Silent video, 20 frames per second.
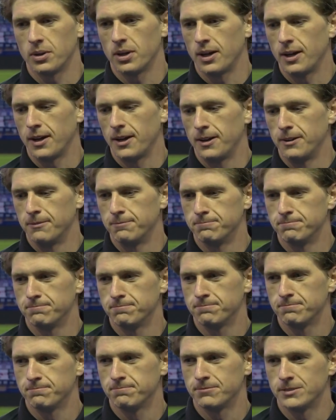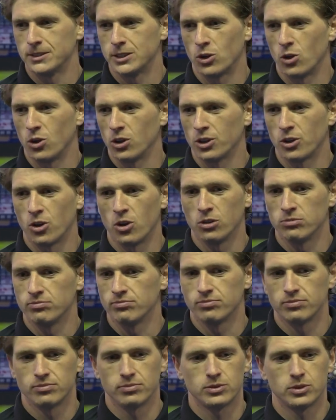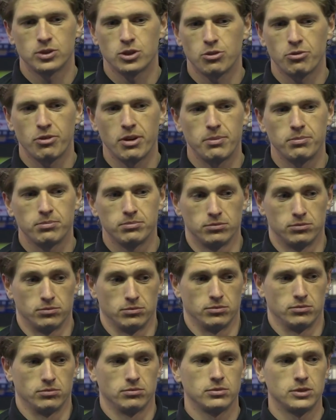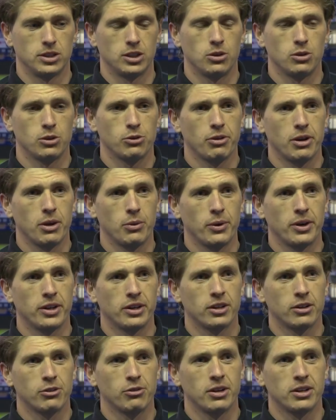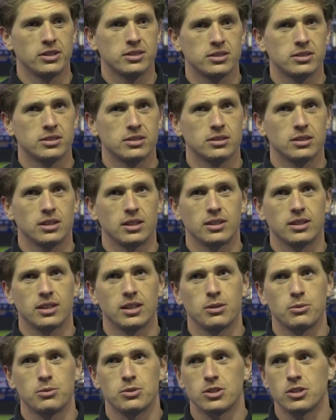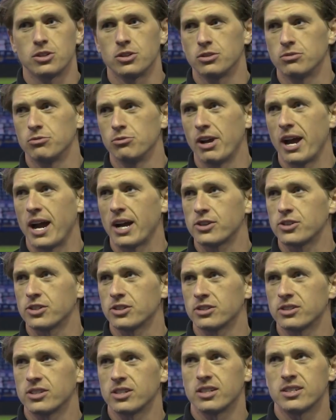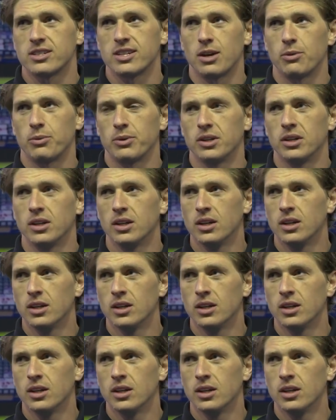And all in all, it was a great, you know, a great win and a great, I think it was a good reaction, seeing as how we